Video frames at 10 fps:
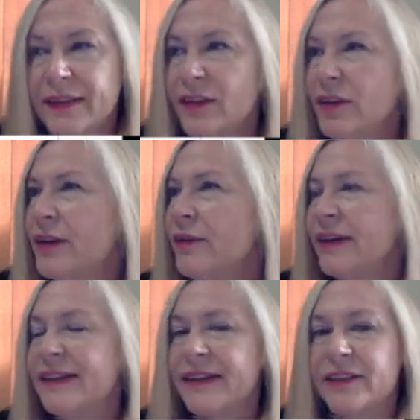you can
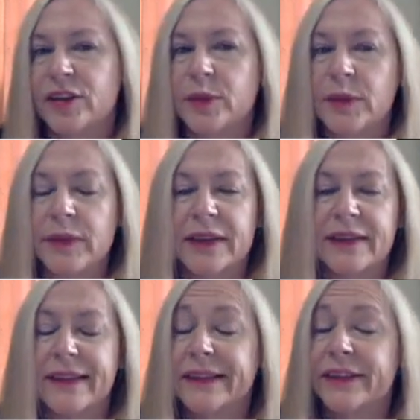write down Tobit
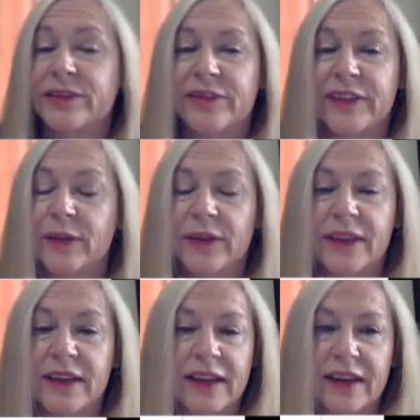models that don't fit
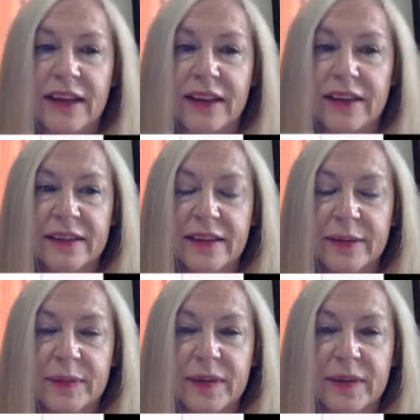within any of these types.